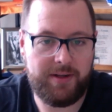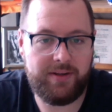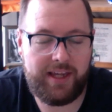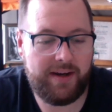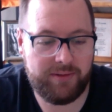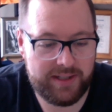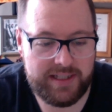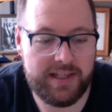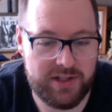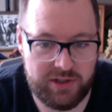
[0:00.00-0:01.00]
You can't really
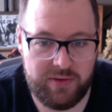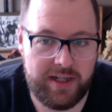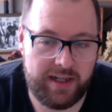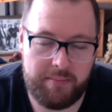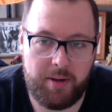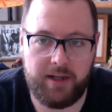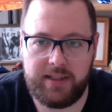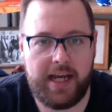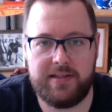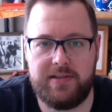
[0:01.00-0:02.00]
see the screen in a podcast.